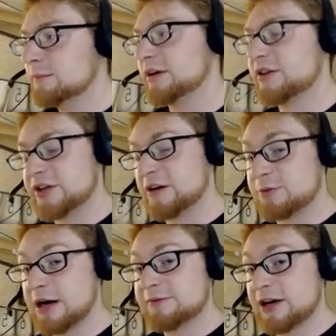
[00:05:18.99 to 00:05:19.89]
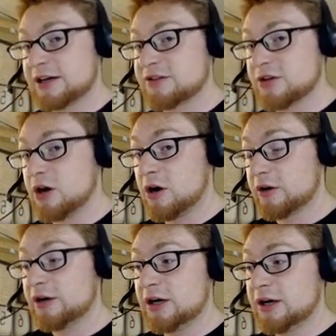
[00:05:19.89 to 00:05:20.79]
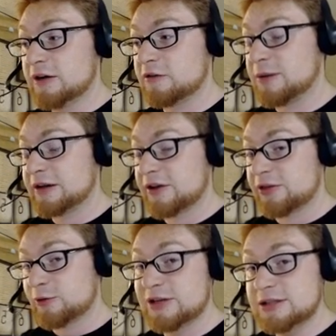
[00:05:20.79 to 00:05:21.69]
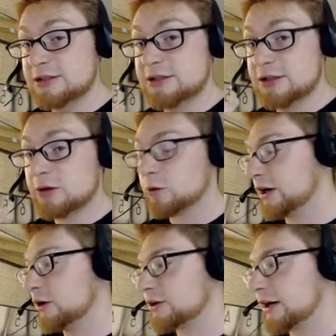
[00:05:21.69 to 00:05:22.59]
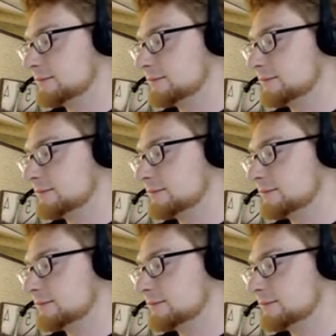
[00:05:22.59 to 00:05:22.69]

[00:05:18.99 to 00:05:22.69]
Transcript: Because I have PrimeFac installed for Python 3, we're a-okay.